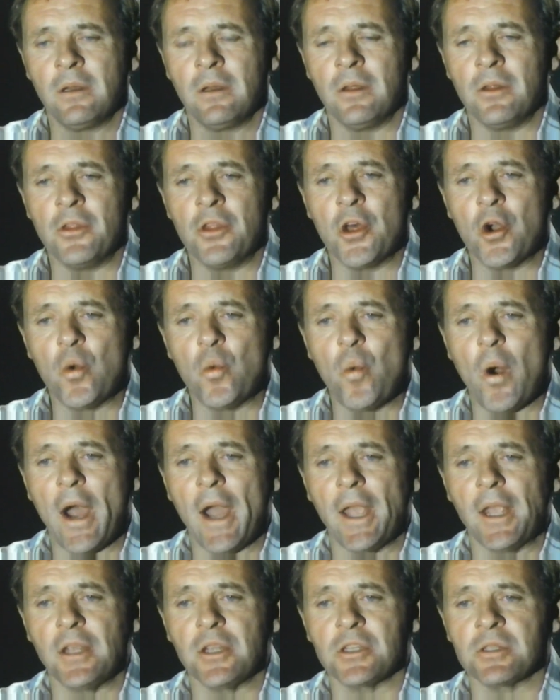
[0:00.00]
Though
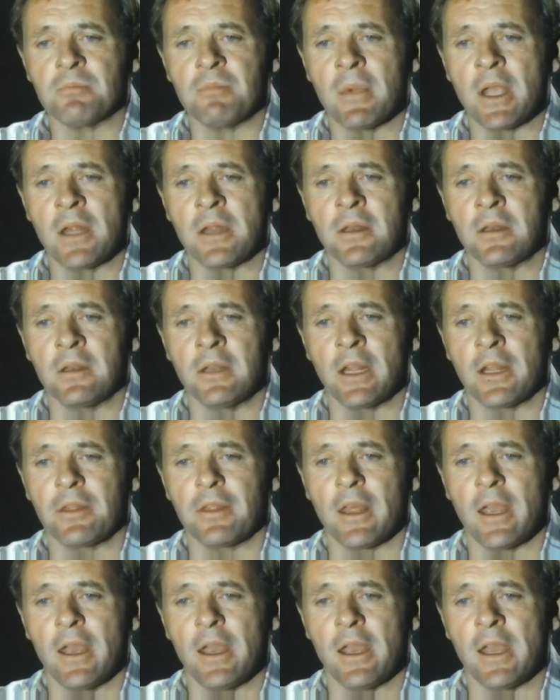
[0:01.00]
wise men at
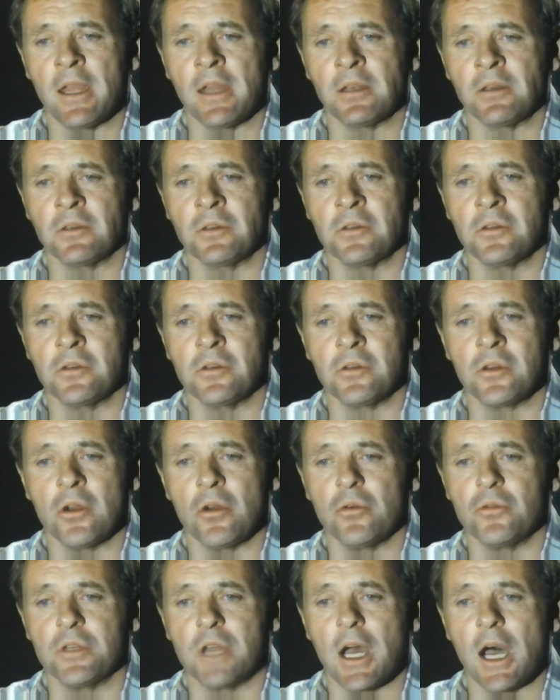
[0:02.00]
their end
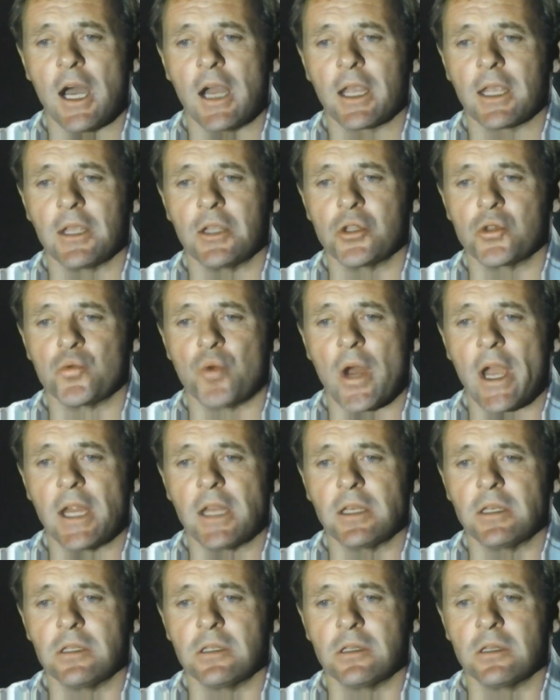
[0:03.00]
know dark is
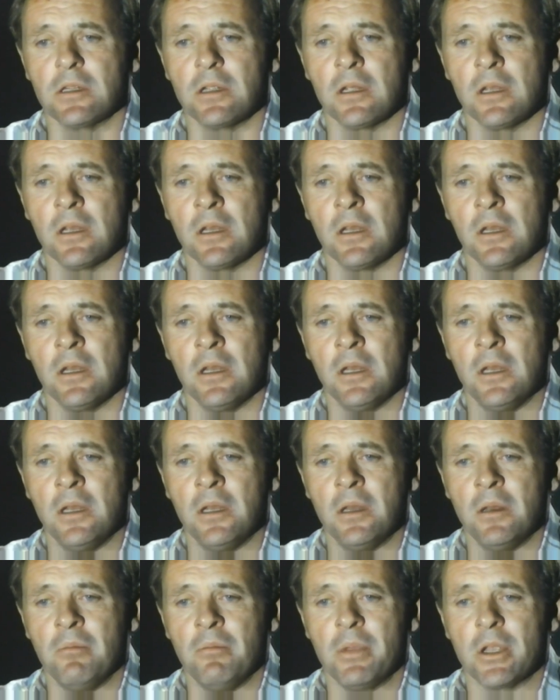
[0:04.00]
right,
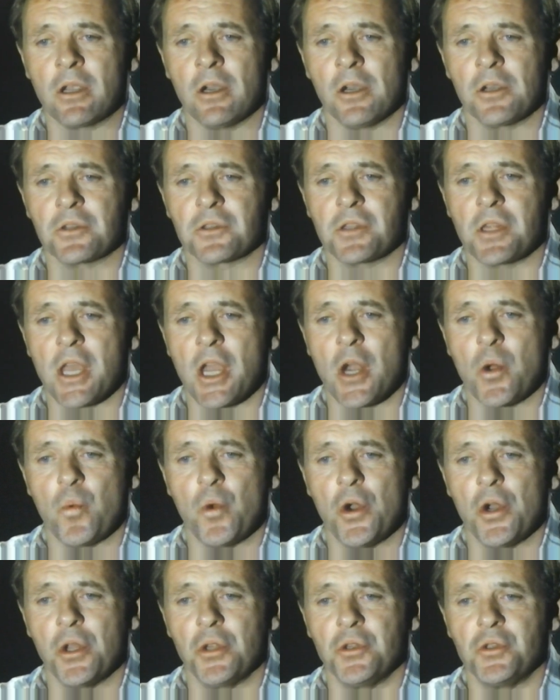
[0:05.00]
because their
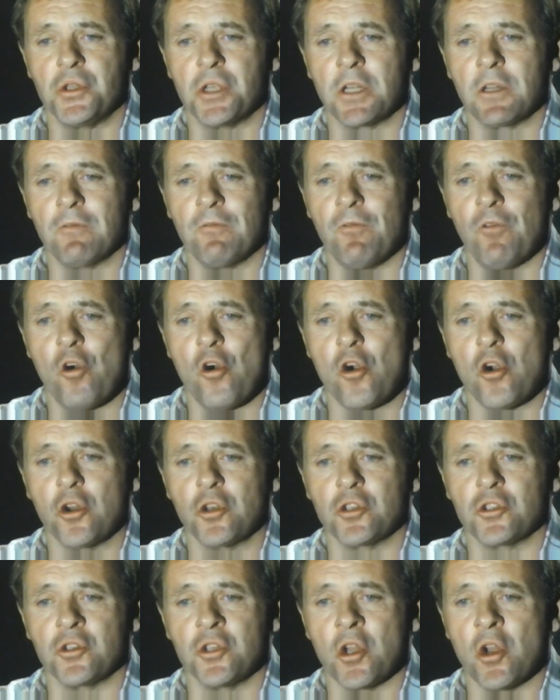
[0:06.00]
words had
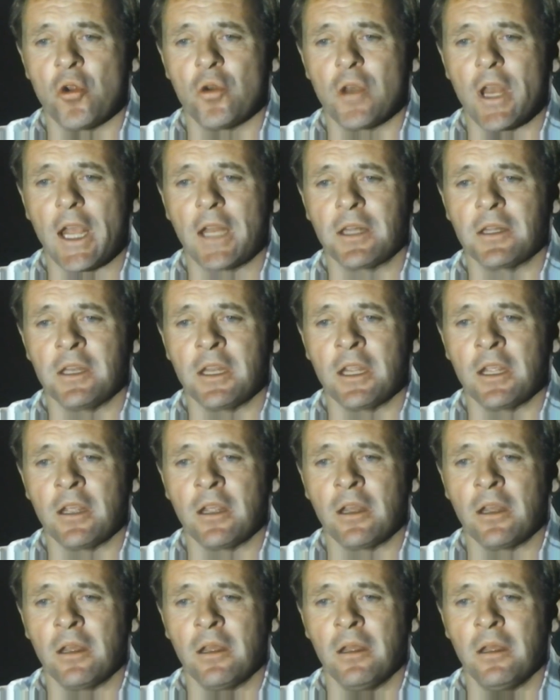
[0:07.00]
forked no
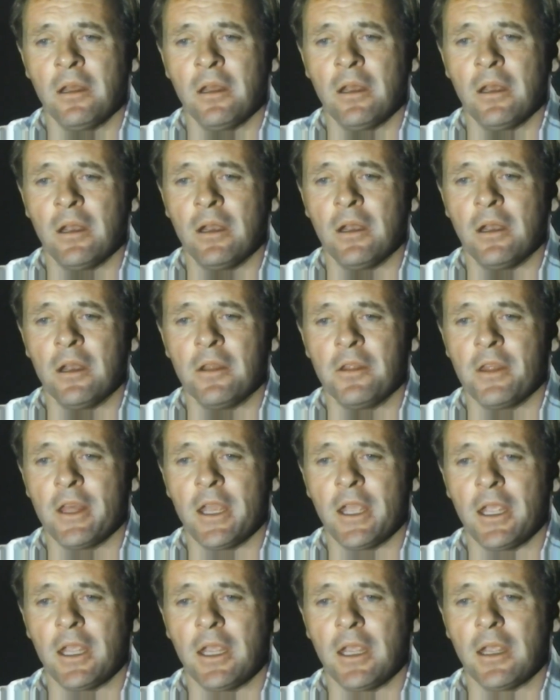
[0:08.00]
lightning,
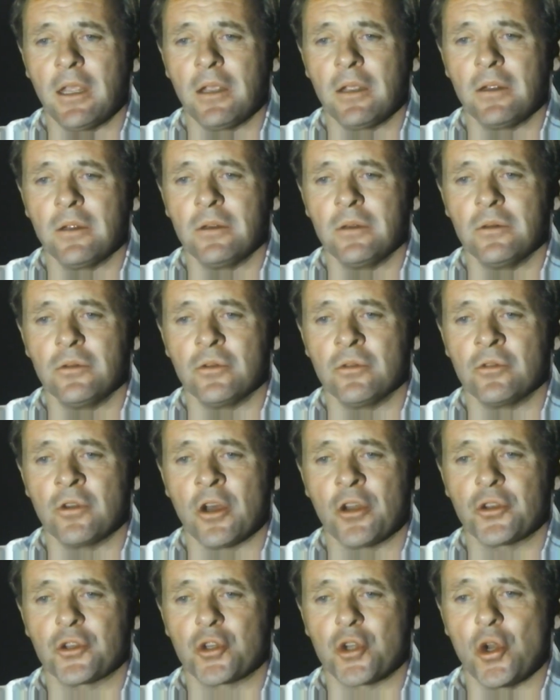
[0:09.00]
stay, do
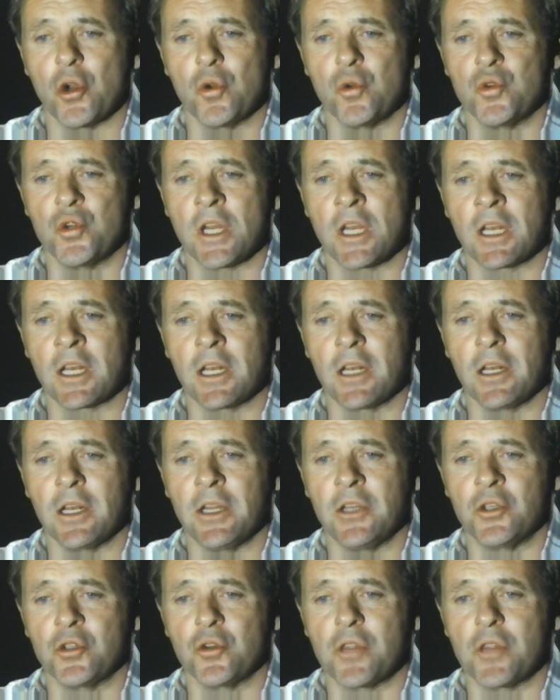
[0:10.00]
not go gentle into